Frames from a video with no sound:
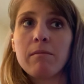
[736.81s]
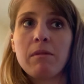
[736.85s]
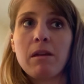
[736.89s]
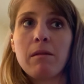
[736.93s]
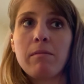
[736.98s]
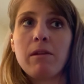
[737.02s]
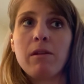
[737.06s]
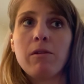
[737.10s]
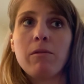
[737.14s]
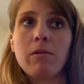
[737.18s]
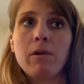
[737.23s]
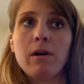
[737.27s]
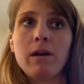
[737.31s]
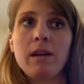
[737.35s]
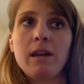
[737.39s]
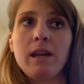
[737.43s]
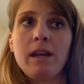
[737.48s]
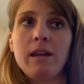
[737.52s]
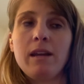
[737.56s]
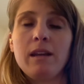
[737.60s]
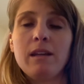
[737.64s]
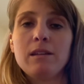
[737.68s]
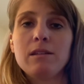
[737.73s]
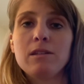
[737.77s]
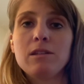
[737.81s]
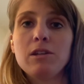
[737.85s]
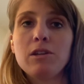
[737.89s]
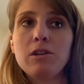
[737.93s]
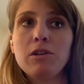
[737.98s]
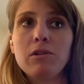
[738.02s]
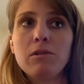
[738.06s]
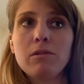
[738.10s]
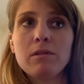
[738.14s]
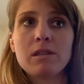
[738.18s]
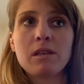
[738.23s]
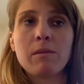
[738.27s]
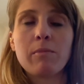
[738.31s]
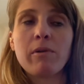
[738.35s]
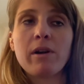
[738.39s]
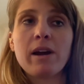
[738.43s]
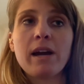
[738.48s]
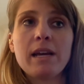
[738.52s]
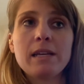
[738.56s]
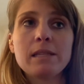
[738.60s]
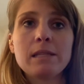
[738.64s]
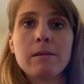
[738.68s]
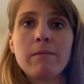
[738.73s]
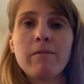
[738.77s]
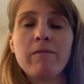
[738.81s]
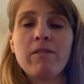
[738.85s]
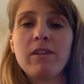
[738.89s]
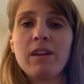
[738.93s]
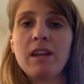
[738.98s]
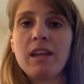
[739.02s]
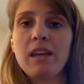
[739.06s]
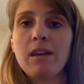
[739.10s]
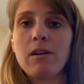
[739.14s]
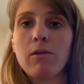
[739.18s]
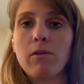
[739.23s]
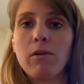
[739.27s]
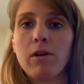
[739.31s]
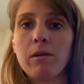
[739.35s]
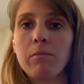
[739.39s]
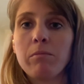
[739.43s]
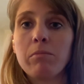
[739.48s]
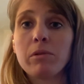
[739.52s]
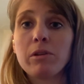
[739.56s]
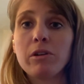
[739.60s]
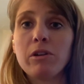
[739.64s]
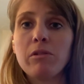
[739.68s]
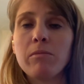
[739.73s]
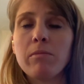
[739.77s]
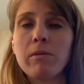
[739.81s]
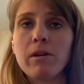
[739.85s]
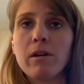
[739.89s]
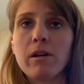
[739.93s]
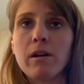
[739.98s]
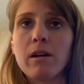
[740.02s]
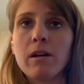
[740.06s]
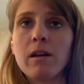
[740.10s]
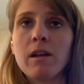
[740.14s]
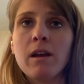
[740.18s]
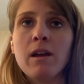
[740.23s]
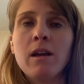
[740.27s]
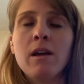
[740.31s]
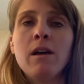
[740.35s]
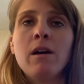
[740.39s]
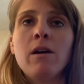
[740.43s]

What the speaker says: maybe 182, Surprise Symphony, or Bluebird,